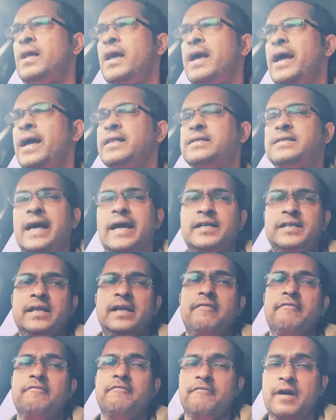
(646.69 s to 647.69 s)
It's actually a
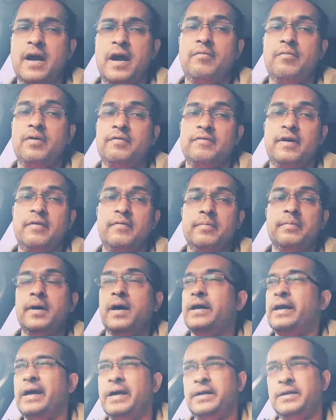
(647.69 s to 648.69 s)
very, very bad
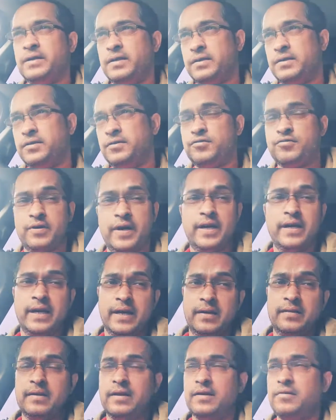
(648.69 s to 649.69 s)
idea to trade
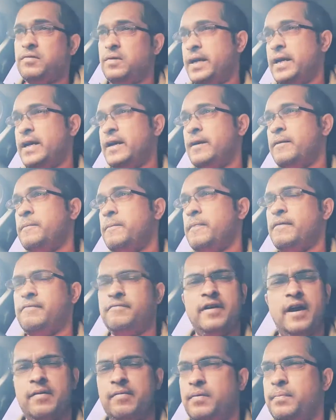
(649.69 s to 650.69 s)
anything right now.
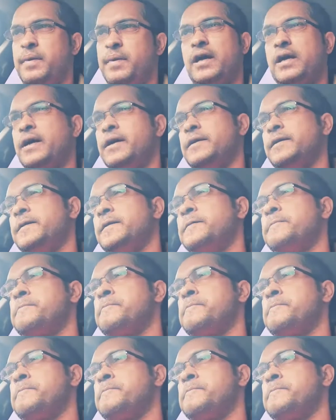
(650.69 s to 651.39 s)
Very bad idea.